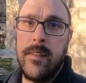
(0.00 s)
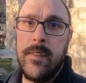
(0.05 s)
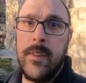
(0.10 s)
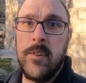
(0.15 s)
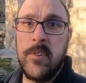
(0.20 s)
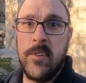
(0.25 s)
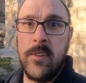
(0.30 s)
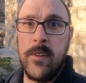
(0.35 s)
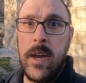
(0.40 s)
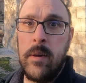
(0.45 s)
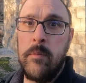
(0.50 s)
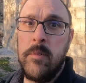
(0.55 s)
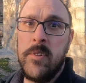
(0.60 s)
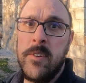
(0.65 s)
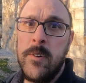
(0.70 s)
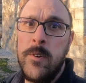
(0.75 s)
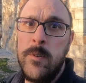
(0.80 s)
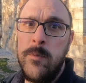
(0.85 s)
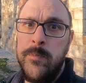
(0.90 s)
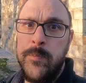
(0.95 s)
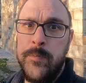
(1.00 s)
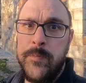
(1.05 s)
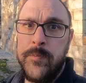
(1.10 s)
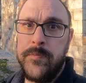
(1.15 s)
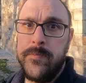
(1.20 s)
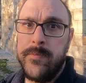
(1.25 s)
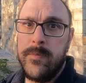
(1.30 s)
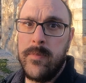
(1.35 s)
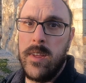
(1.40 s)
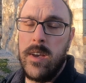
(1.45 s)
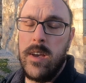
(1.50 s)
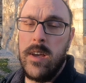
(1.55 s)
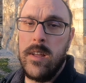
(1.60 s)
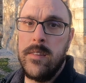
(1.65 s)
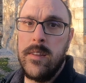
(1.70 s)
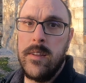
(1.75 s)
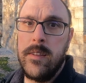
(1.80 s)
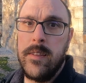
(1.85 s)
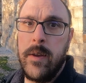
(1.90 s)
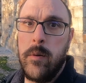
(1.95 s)
this limestone,
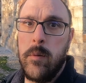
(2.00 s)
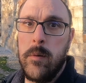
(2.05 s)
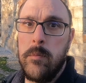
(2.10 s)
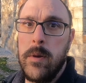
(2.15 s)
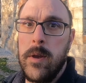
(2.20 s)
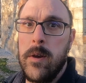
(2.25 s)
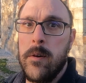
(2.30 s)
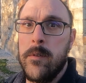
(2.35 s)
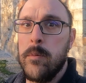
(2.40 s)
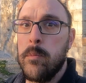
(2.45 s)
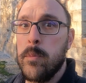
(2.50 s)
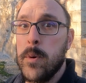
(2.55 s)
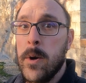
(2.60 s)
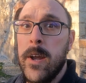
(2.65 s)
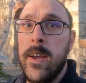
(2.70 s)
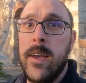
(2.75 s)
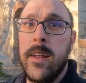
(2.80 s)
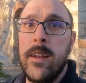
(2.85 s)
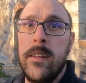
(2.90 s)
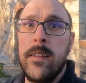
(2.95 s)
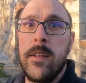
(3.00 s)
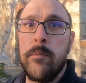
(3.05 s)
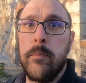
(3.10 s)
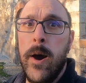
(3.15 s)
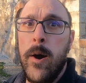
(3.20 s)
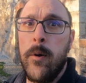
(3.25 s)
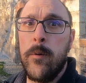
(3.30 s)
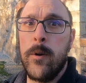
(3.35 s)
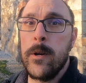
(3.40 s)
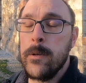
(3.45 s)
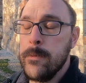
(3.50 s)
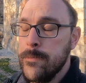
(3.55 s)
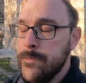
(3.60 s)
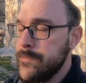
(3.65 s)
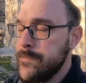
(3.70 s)
and then they would be able to break it into powder,